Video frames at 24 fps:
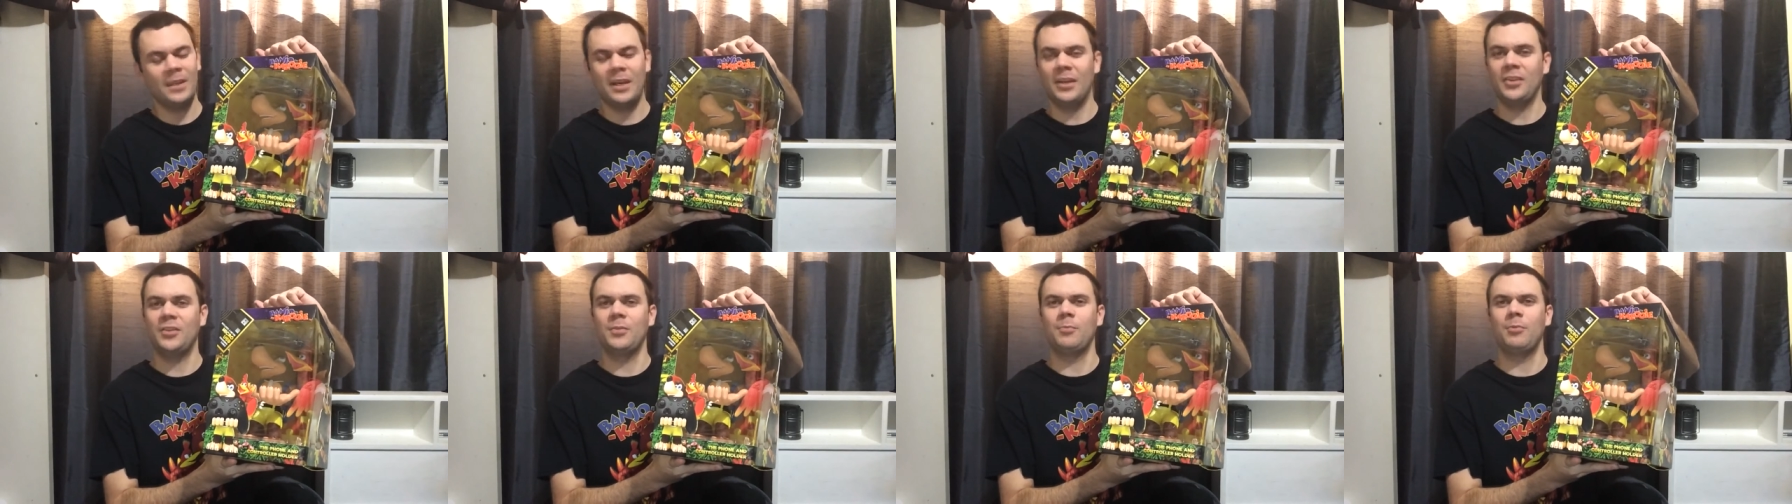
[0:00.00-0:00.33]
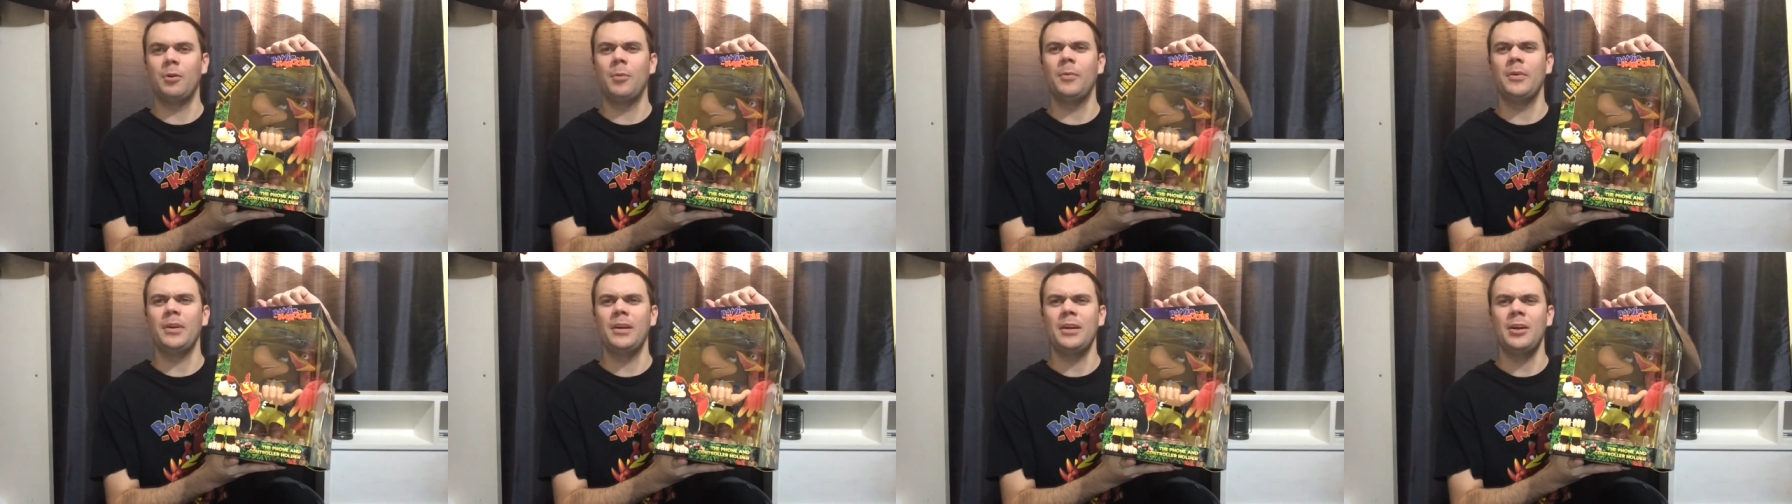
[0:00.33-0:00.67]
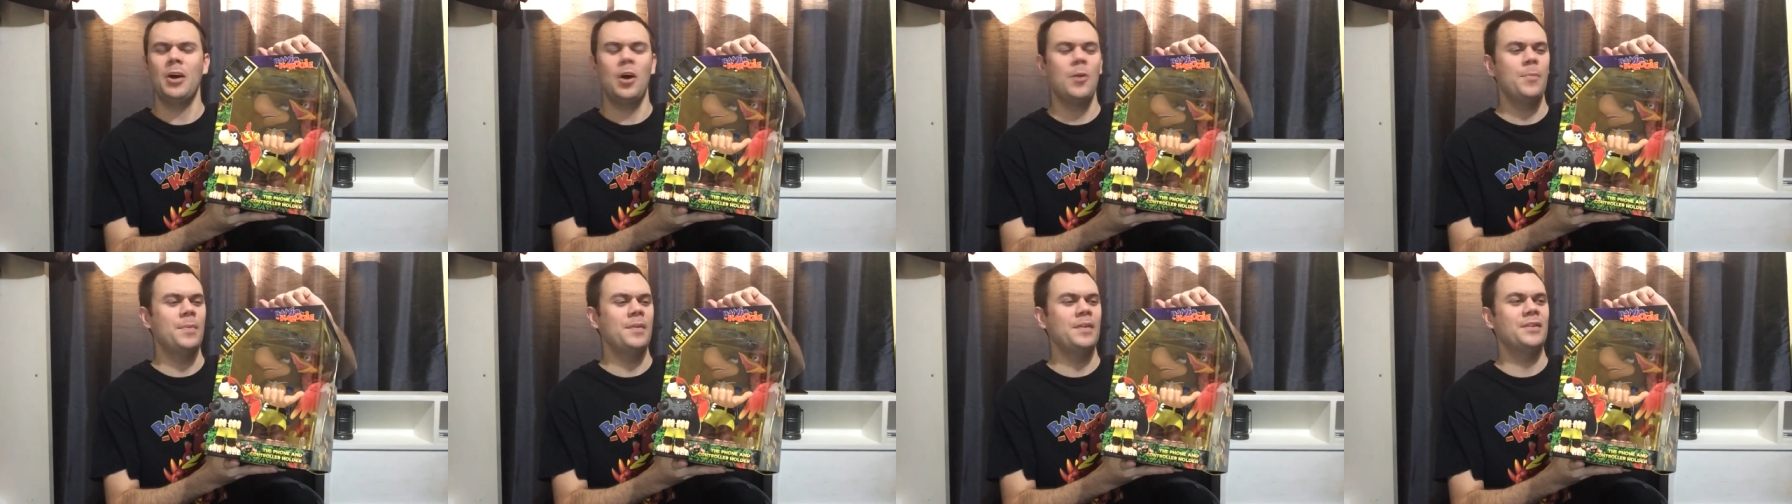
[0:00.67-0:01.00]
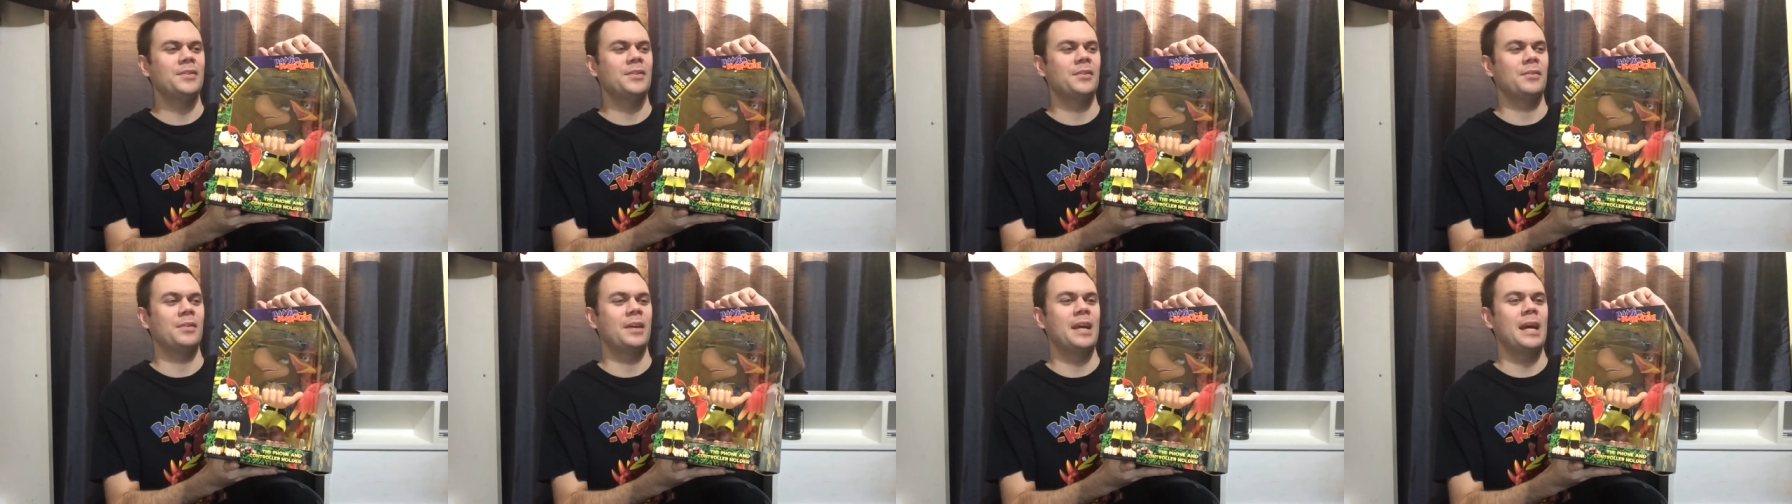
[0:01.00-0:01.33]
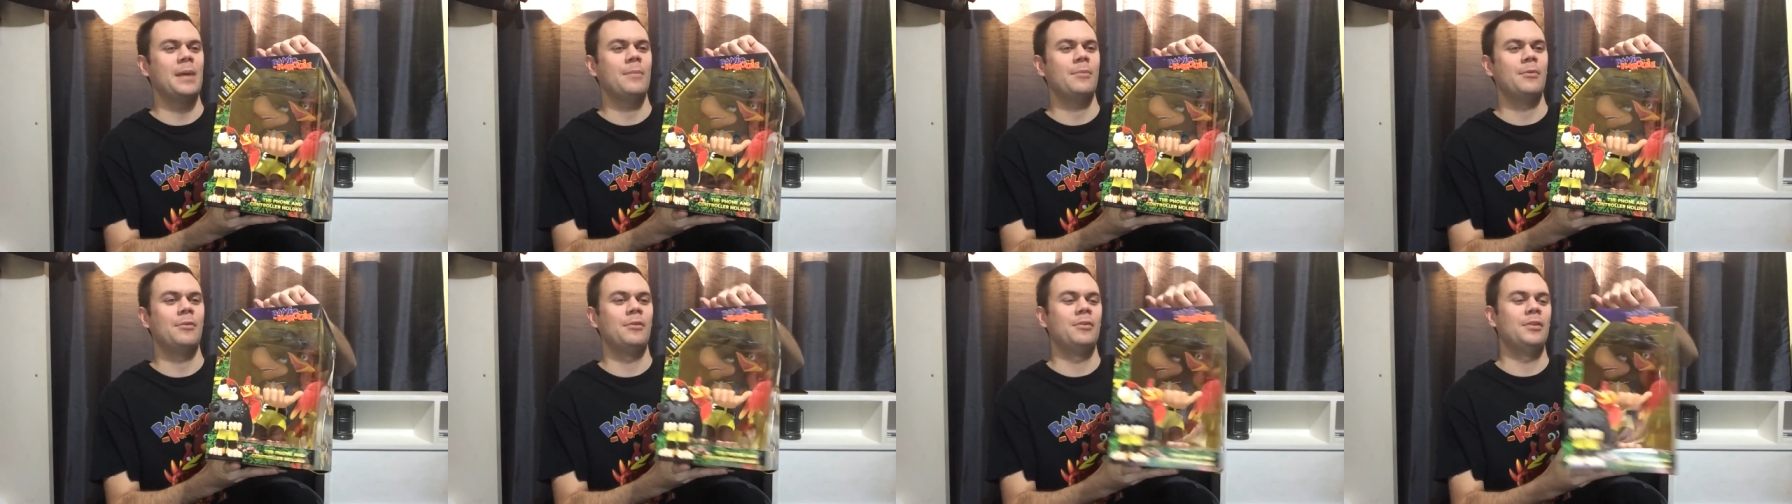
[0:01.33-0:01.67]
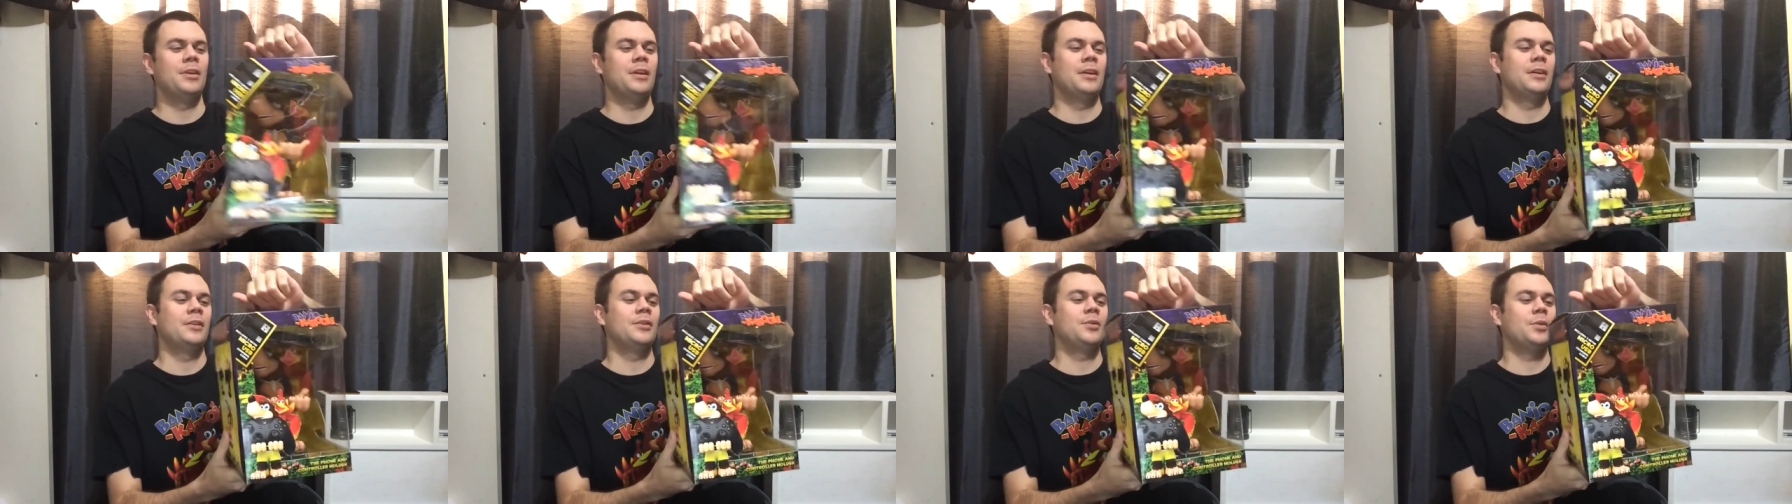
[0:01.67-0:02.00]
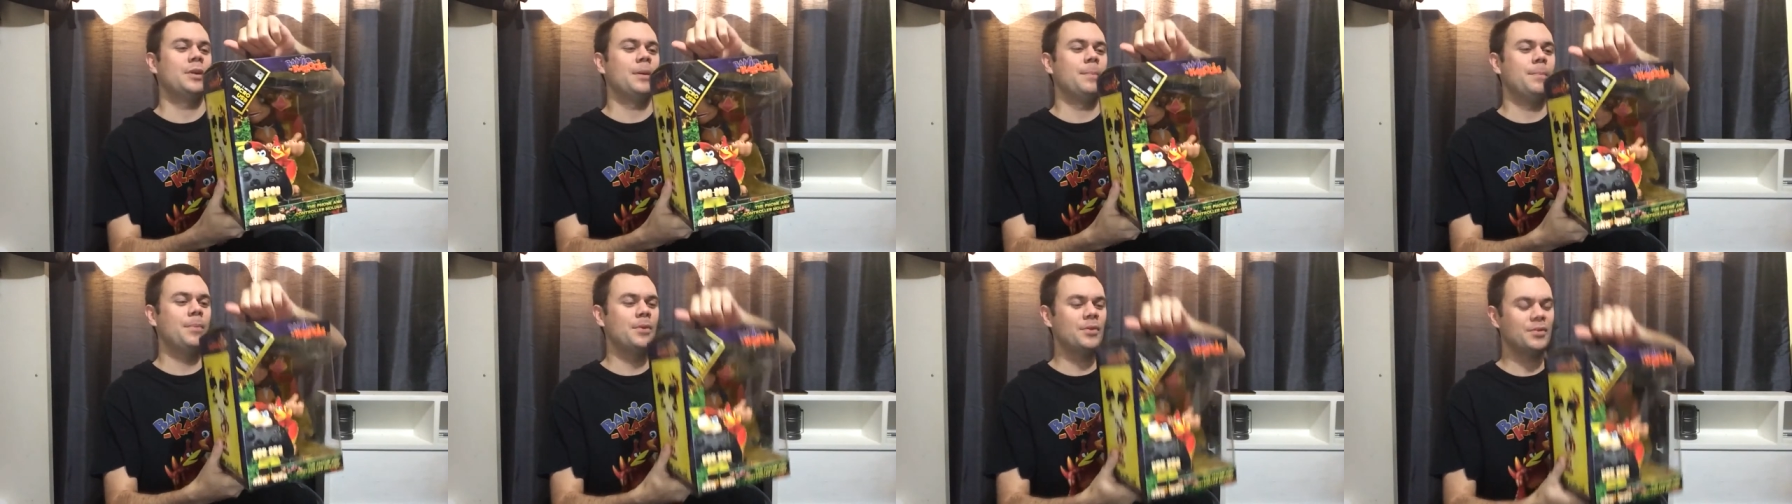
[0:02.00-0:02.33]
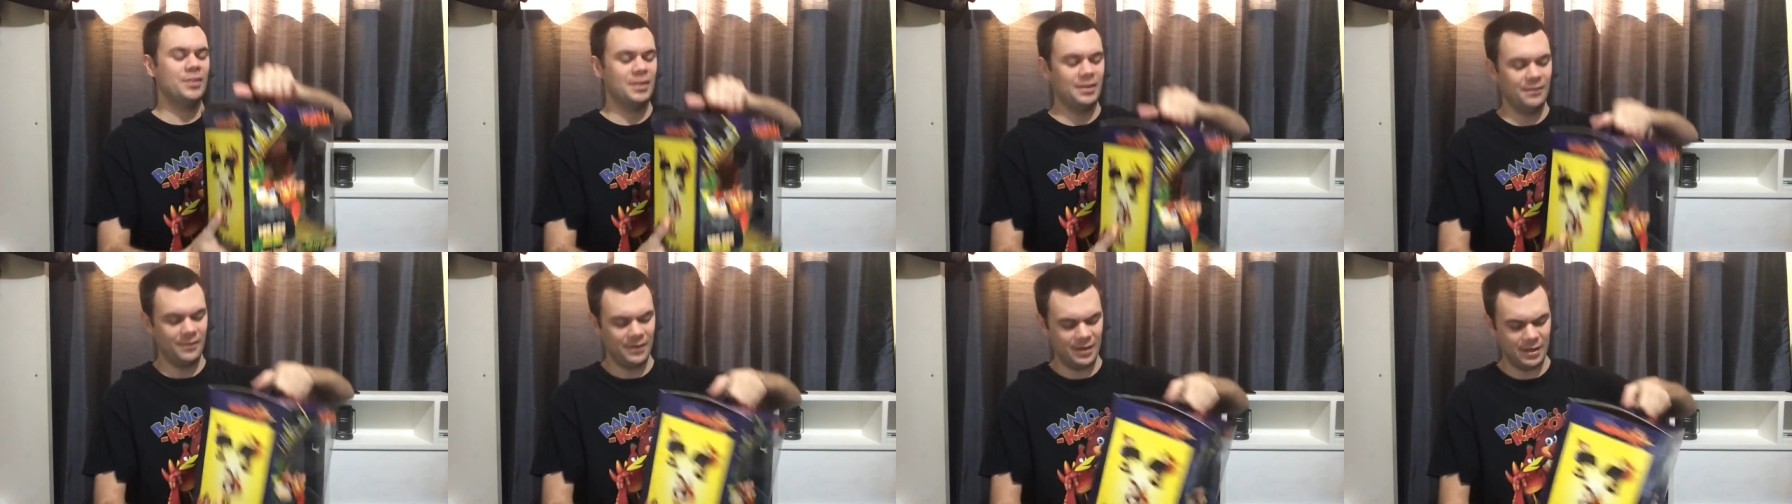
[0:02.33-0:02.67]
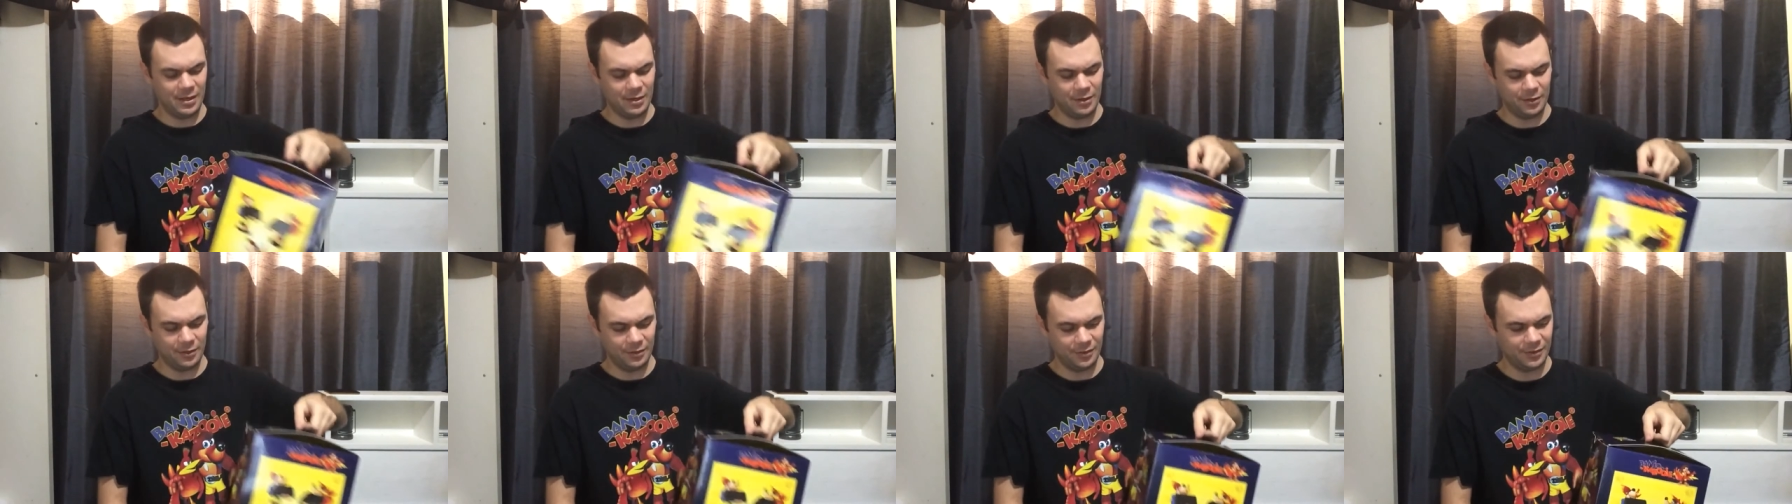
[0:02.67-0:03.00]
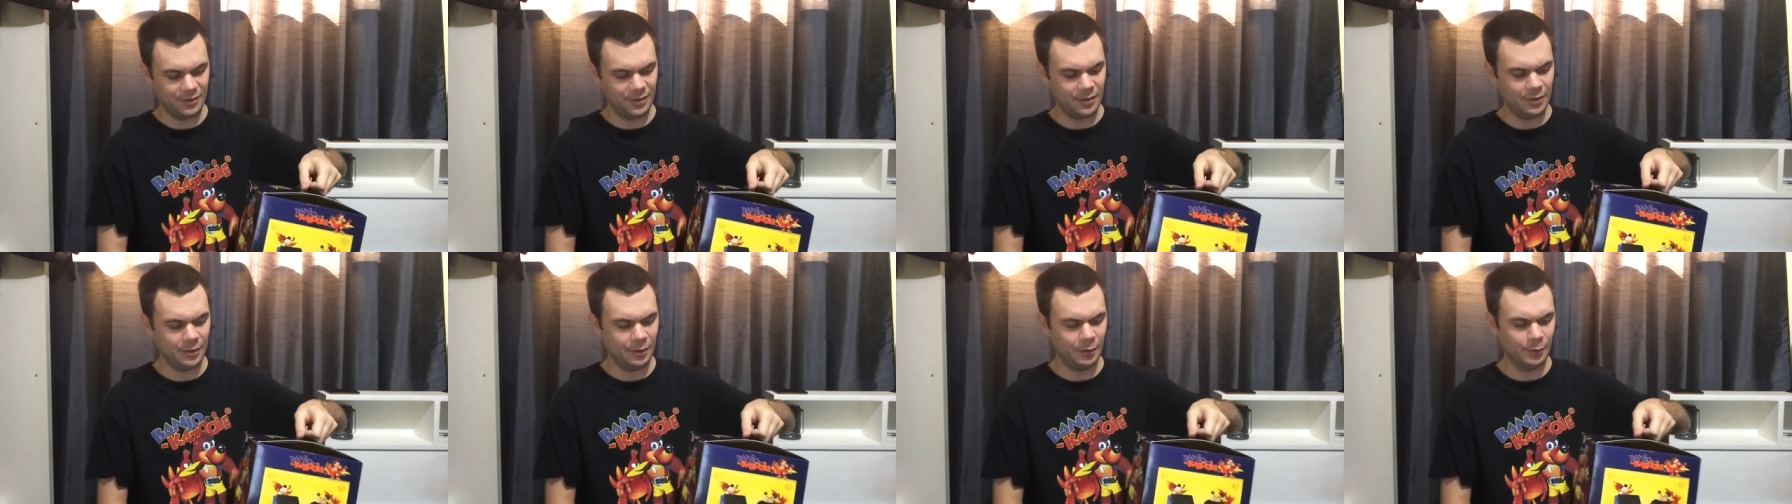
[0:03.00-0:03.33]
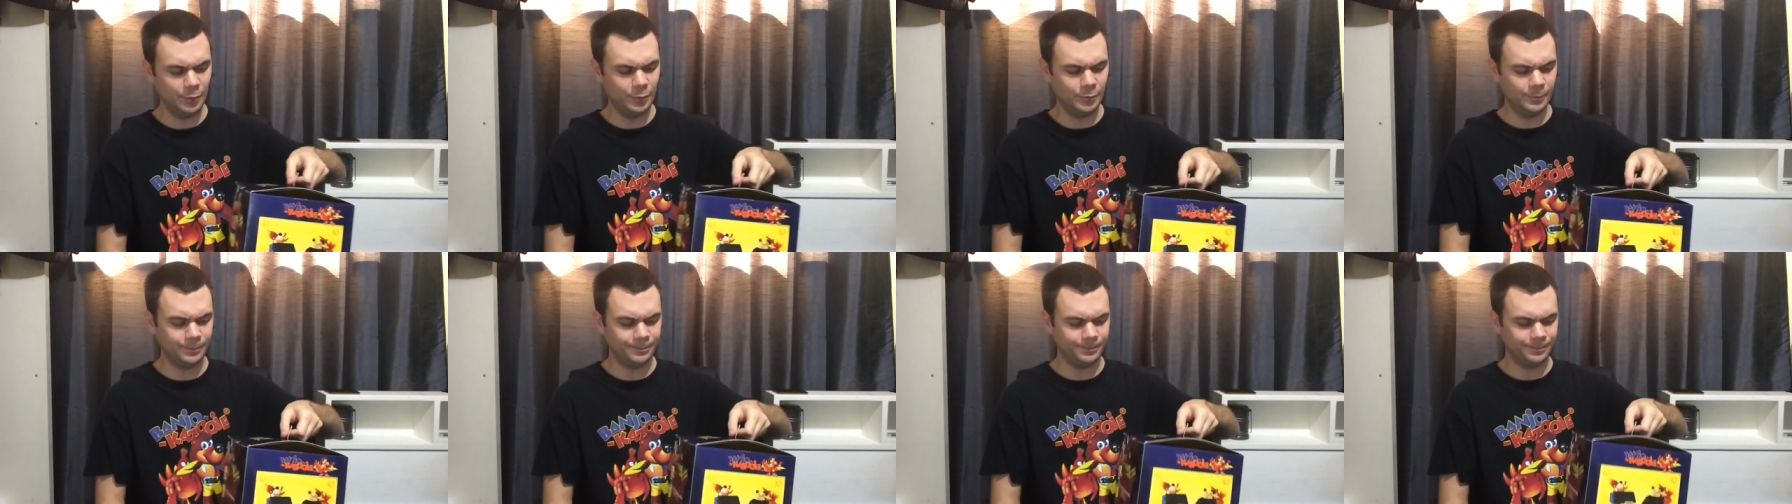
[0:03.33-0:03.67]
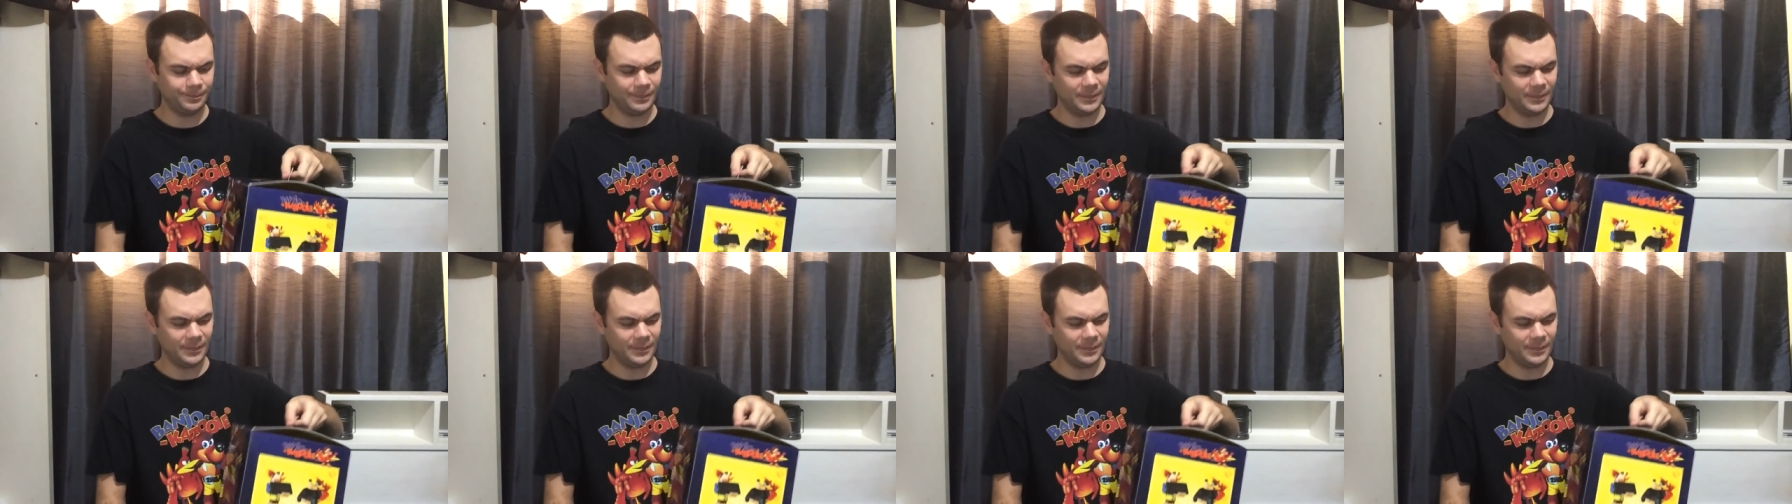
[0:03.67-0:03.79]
I should probably open this on camera and uh, do an unboxing video, so